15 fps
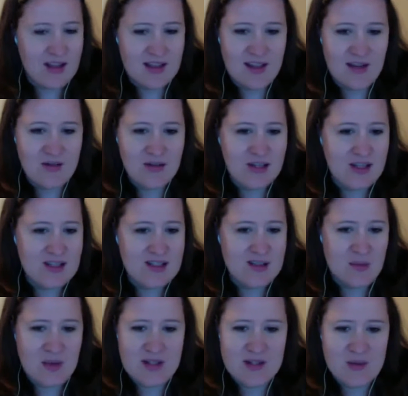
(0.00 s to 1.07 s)
I think that really
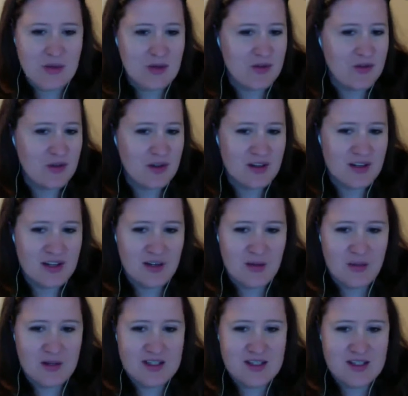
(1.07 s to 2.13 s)
is the best word for it.
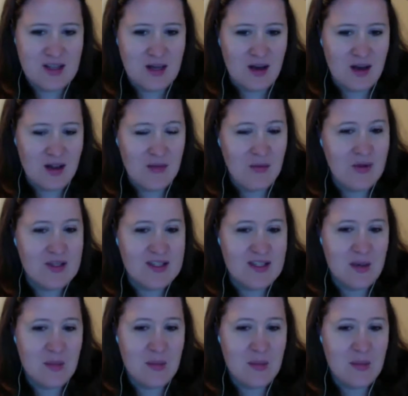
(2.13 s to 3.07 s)
It wasn't uh, it